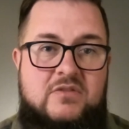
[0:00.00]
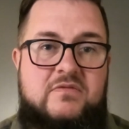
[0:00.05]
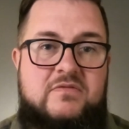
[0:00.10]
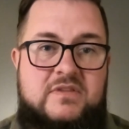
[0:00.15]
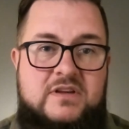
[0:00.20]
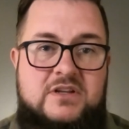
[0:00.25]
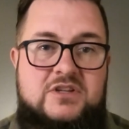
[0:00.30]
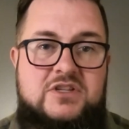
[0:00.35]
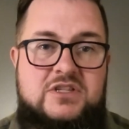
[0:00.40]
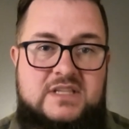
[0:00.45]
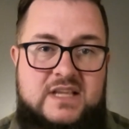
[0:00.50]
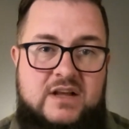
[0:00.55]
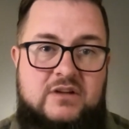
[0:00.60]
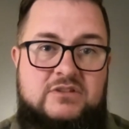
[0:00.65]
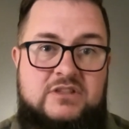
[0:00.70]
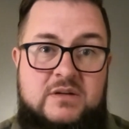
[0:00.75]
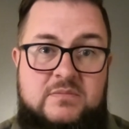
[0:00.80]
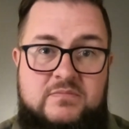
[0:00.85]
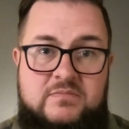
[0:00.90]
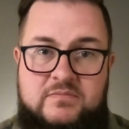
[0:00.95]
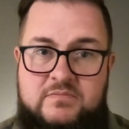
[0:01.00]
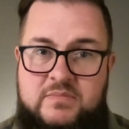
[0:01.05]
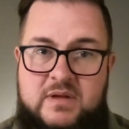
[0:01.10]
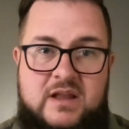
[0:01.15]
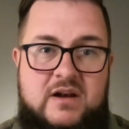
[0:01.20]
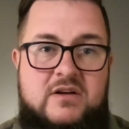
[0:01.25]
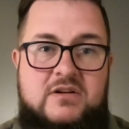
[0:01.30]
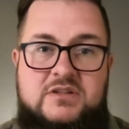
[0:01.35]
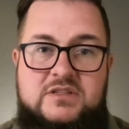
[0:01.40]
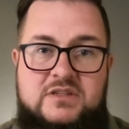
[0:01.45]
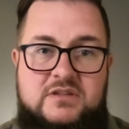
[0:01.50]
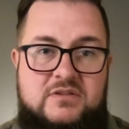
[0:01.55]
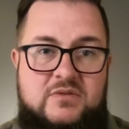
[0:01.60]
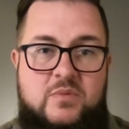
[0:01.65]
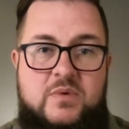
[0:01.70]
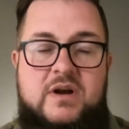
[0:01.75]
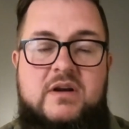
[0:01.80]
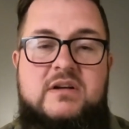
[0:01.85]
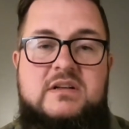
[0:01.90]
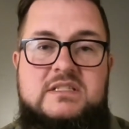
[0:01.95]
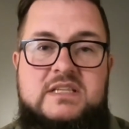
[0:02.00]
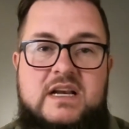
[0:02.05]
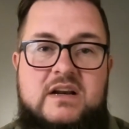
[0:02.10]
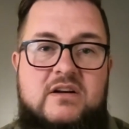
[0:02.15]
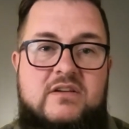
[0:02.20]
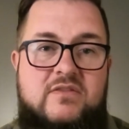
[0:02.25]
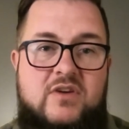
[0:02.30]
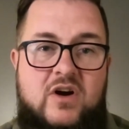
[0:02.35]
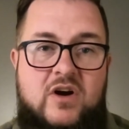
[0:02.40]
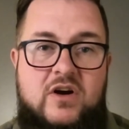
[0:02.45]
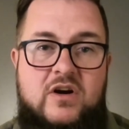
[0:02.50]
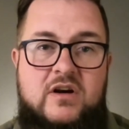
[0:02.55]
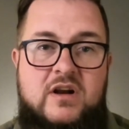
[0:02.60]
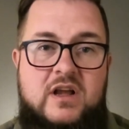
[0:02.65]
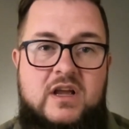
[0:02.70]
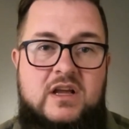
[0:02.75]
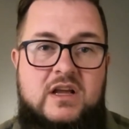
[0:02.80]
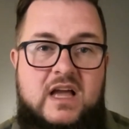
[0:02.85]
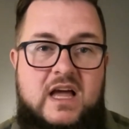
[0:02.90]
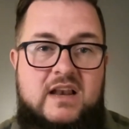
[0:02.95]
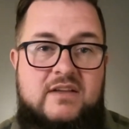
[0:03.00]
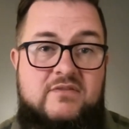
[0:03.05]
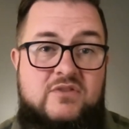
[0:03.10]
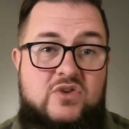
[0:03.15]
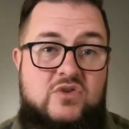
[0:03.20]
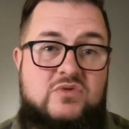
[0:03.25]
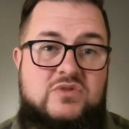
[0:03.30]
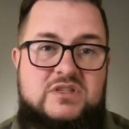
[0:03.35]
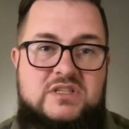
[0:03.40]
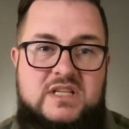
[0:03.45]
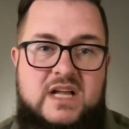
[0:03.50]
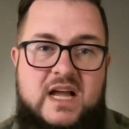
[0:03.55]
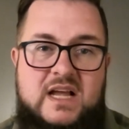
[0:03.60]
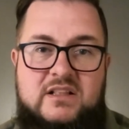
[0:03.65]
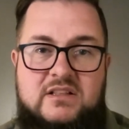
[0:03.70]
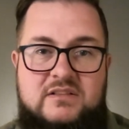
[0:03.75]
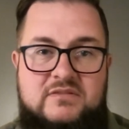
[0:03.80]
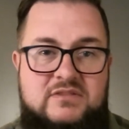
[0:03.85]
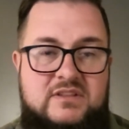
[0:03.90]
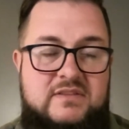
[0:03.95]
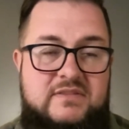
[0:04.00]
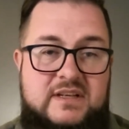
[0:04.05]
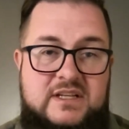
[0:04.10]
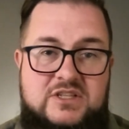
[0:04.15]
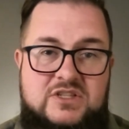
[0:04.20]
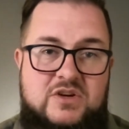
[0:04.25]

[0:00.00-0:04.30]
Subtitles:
finishes held up better to the wear and tear of our kind of new style of living.